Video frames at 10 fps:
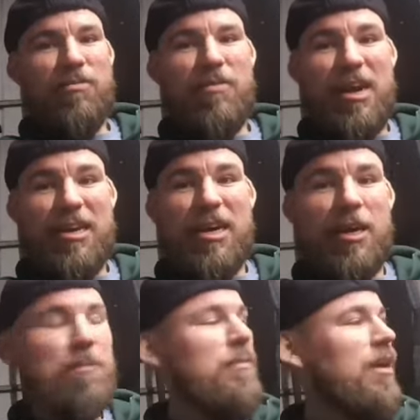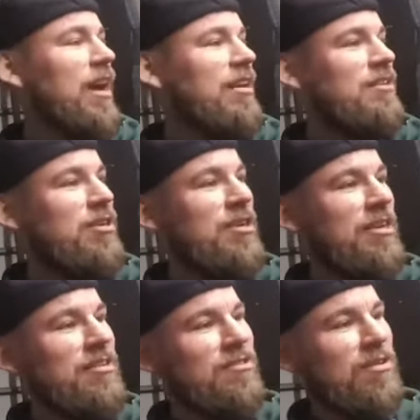hack it up and turn
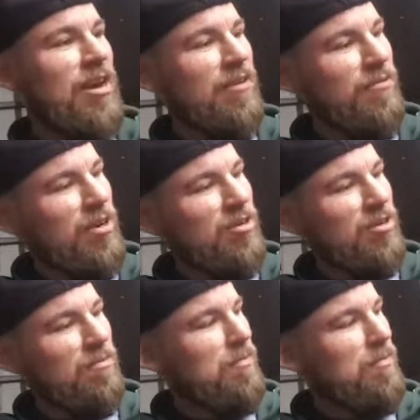it into a calf racer,